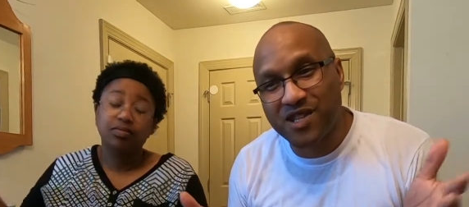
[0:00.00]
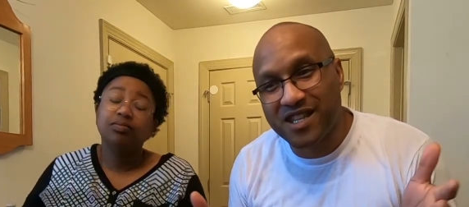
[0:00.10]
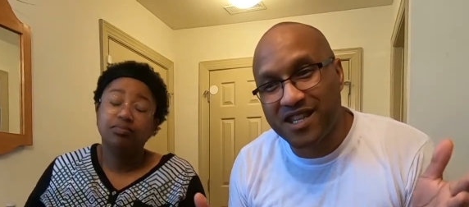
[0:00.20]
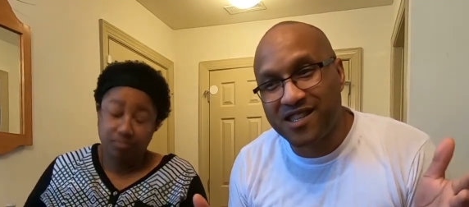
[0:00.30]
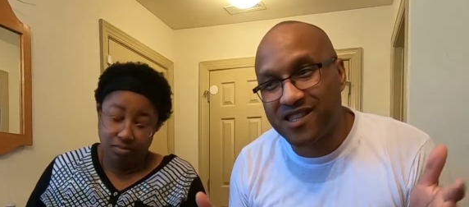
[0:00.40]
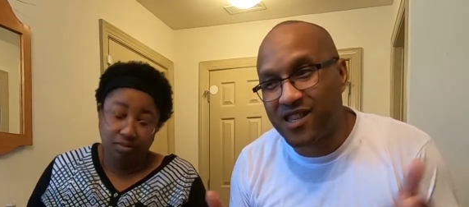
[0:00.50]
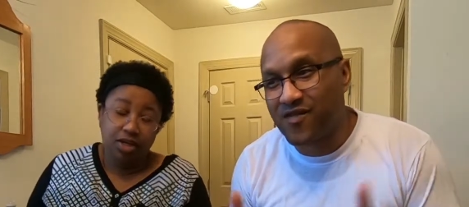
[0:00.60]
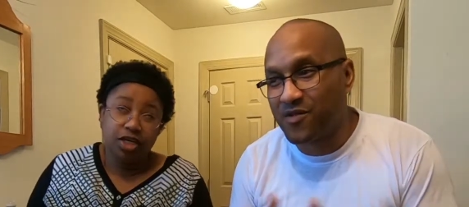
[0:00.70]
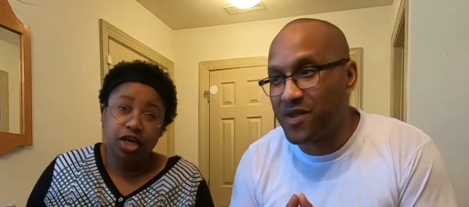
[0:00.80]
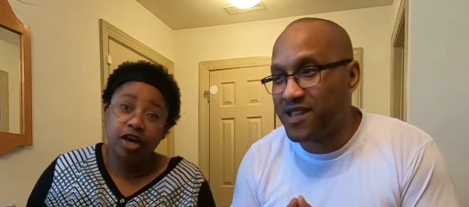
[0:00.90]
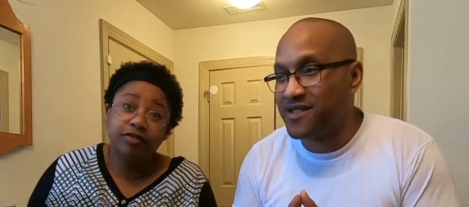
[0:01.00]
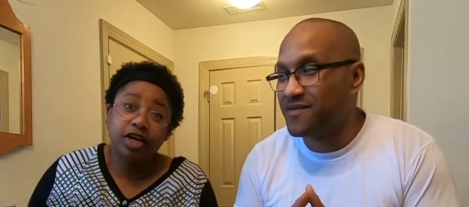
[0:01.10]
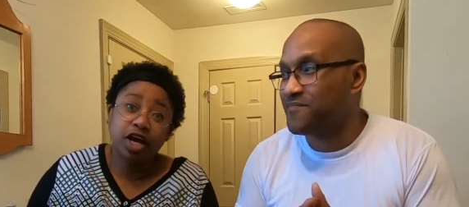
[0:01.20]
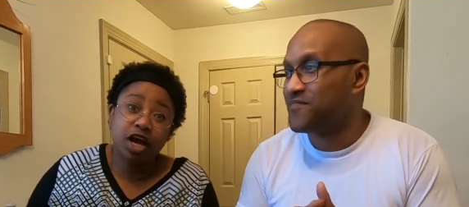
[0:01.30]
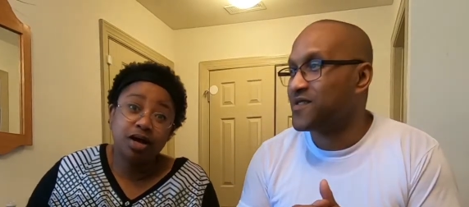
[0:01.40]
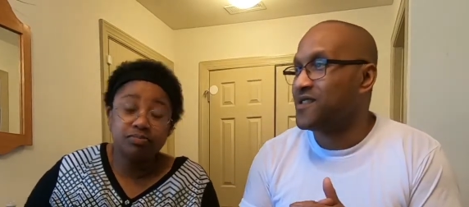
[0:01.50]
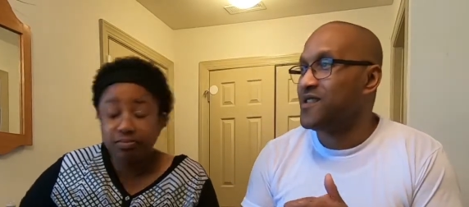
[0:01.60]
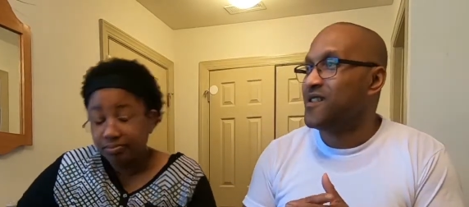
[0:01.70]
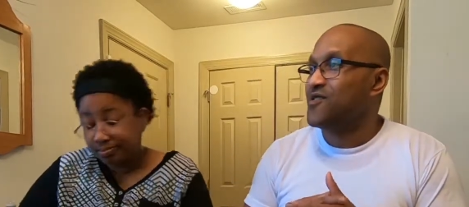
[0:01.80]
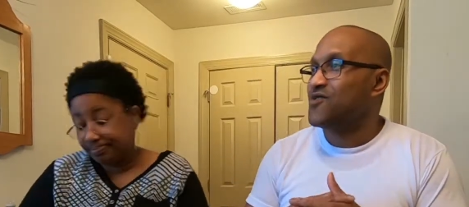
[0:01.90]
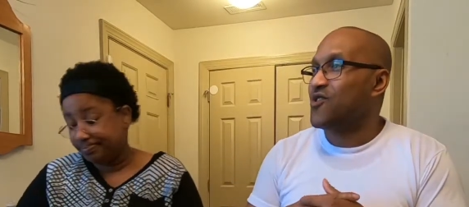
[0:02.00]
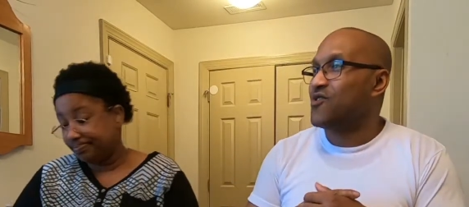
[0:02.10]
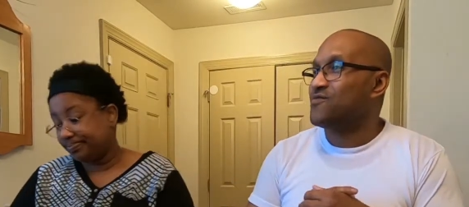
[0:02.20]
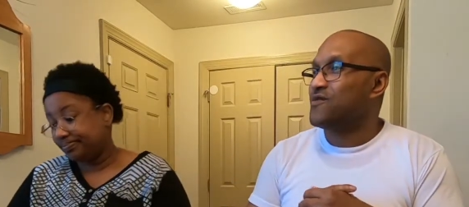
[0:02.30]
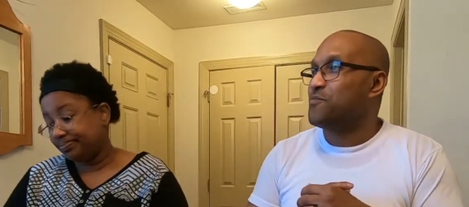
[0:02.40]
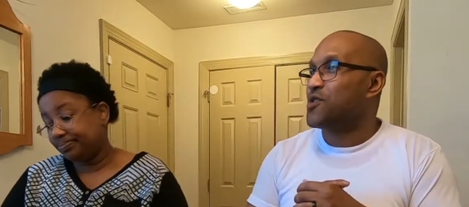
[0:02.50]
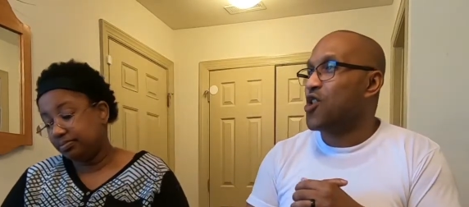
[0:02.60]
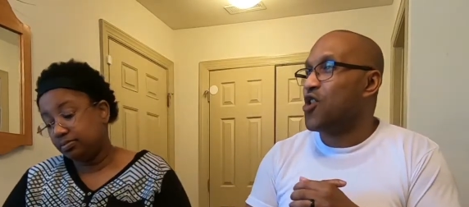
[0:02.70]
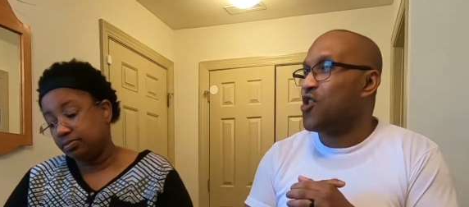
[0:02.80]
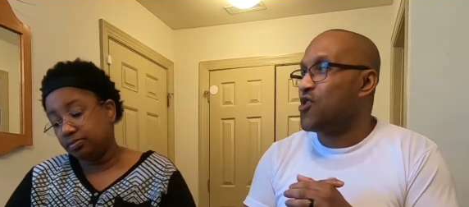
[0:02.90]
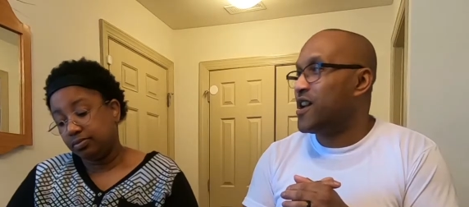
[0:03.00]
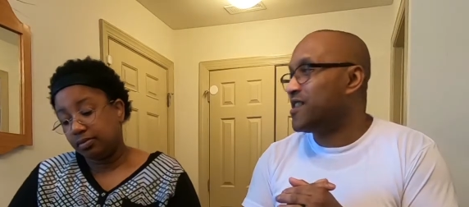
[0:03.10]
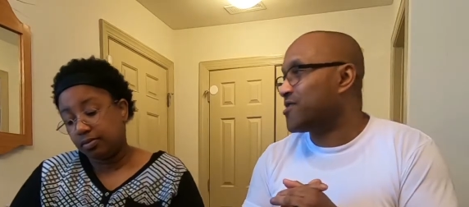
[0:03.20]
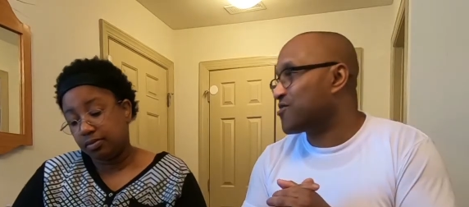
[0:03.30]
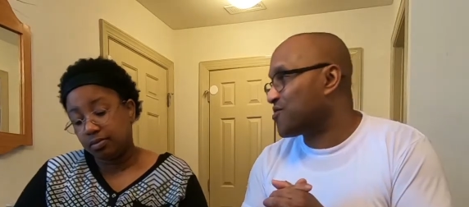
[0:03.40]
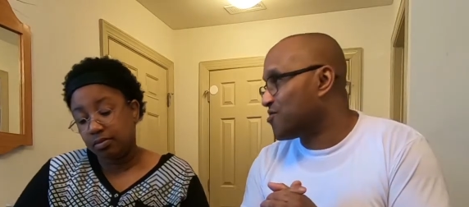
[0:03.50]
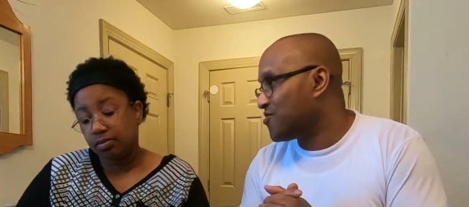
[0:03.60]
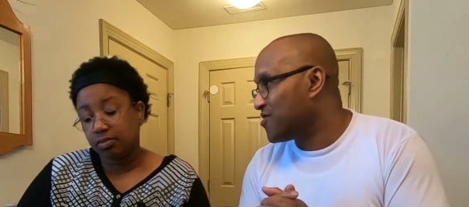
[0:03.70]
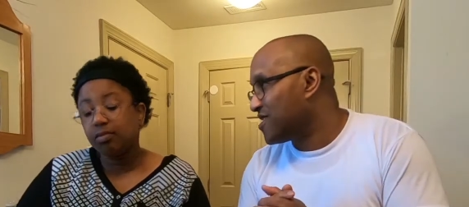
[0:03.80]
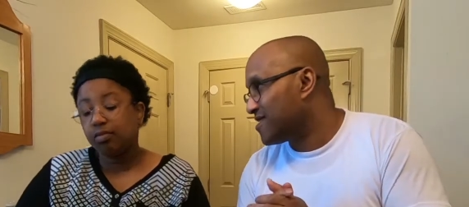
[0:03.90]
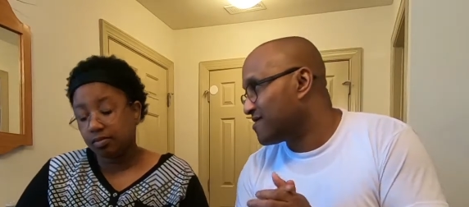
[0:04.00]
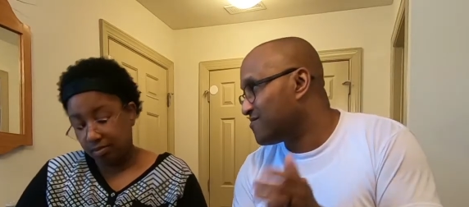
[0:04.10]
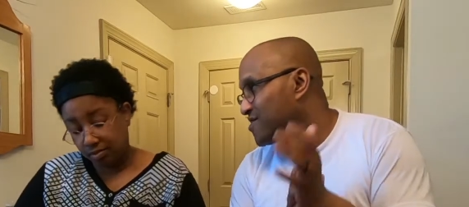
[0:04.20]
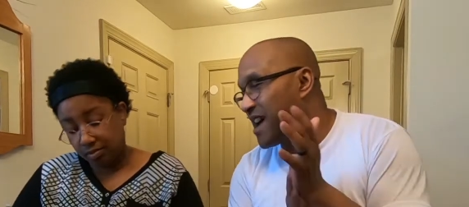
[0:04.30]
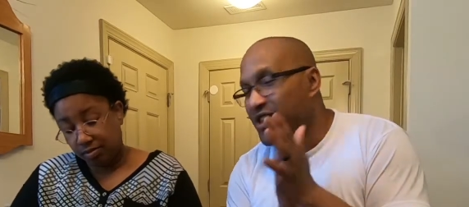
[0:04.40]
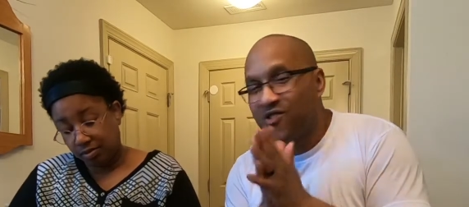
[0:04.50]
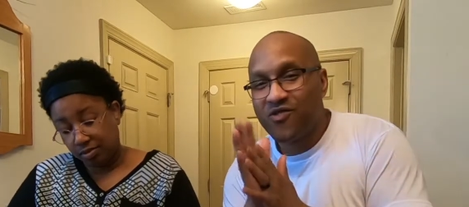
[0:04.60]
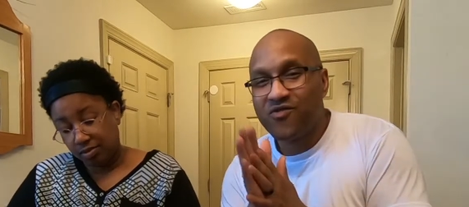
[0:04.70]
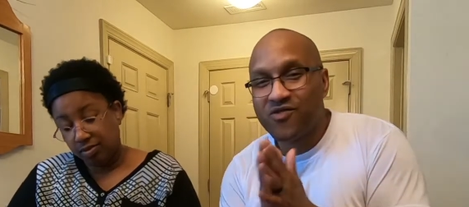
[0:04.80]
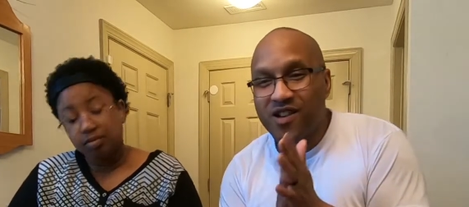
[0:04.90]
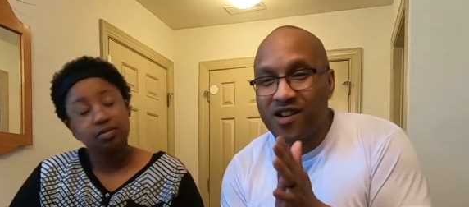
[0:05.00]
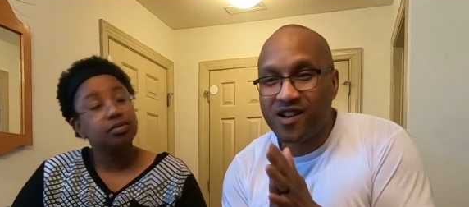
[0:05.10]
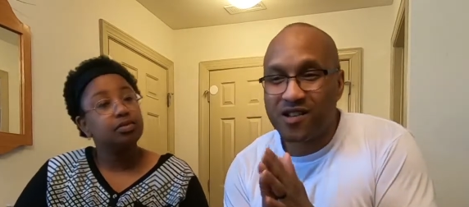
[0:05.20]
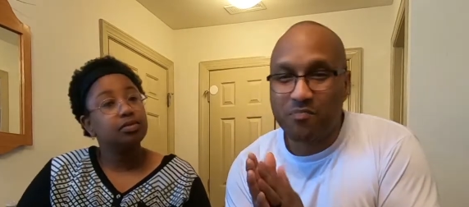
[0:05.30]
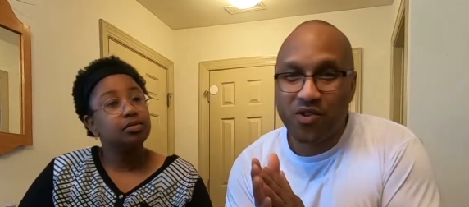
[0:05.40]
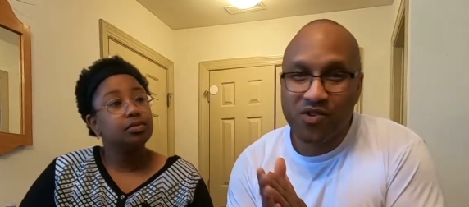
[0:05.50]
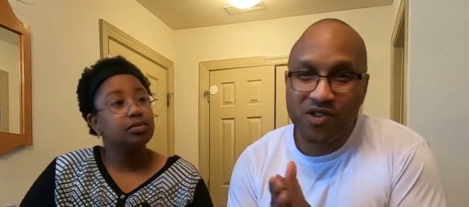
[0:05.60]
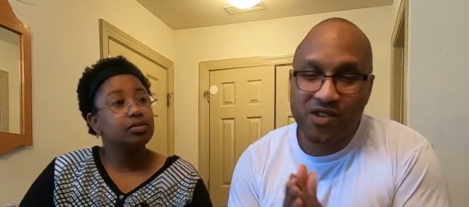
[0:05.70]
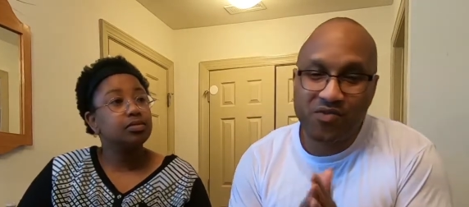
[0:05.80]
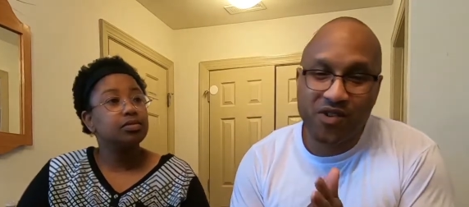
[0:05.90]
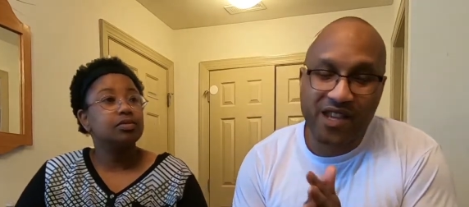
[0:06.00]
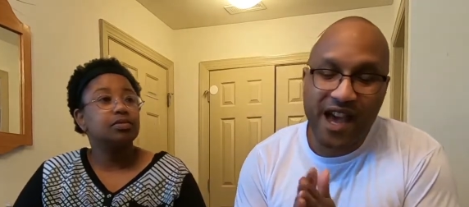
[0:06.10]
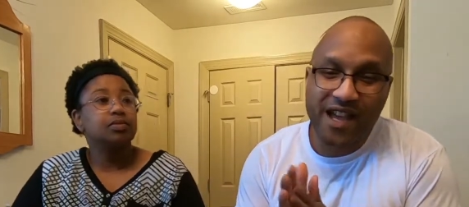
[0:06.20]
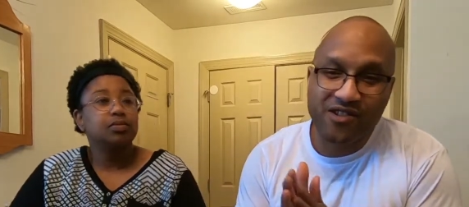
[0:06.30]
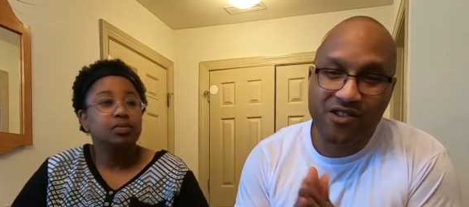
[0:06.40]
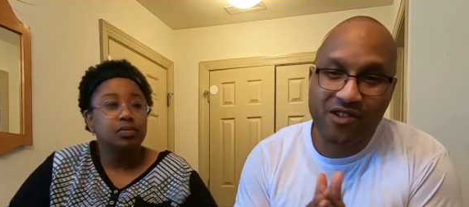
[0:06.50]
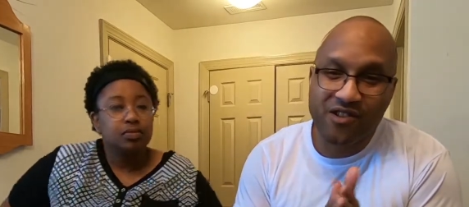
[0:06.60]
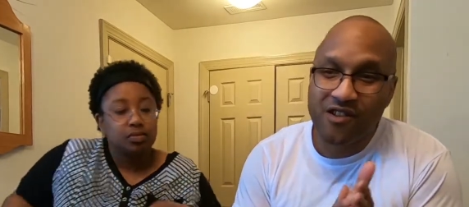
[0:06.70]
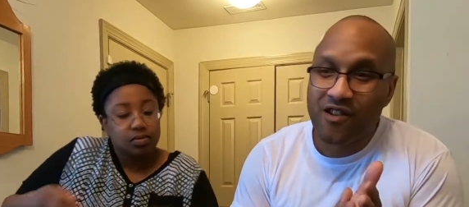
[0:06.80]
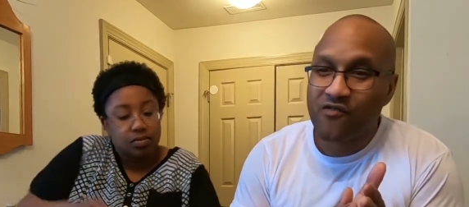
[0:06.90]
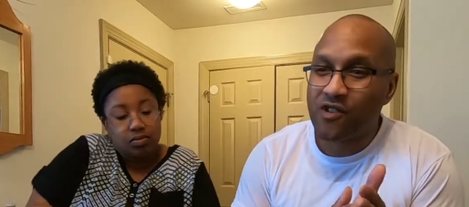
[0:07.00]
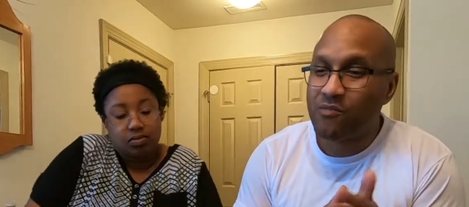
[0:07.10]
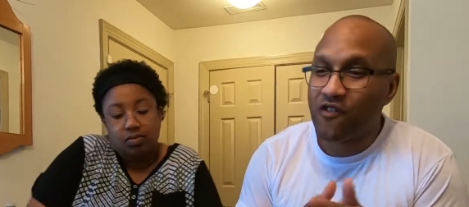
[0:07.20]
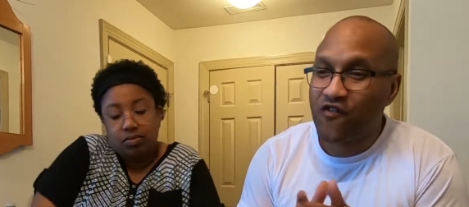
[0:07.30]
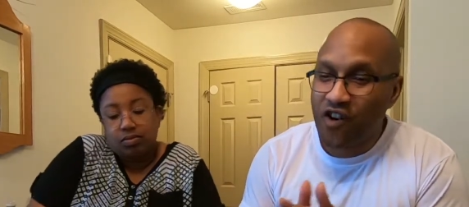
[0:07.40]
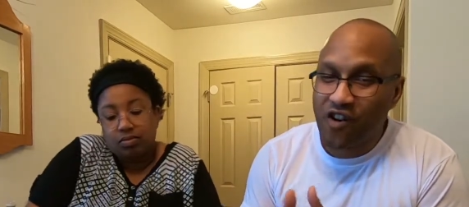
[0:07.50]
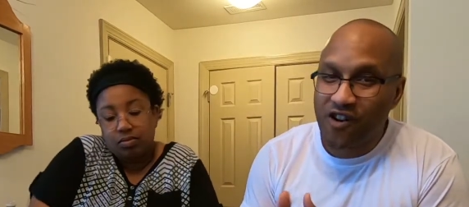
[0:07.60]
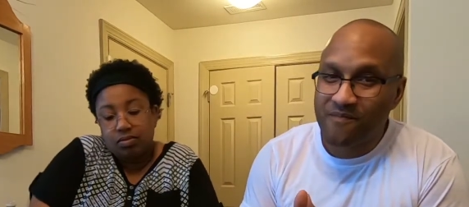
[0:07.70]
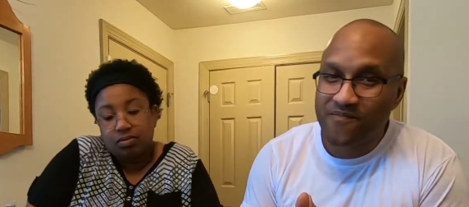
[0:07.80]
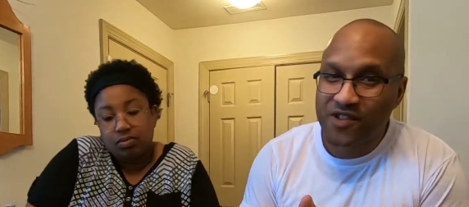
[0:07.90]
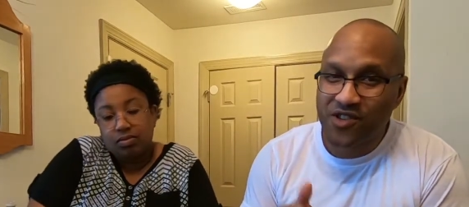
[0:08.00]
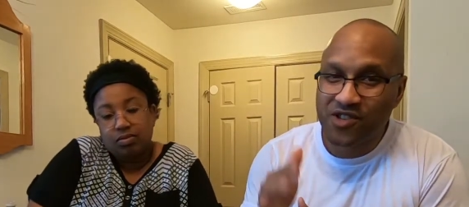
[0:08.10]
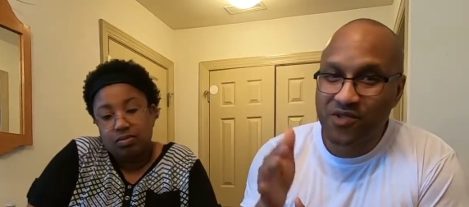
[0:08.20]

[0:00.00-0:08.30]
Speaker 1: we can get this information. Give it up. So McCall and the crew got on the uh, computers, were guiding her from afar because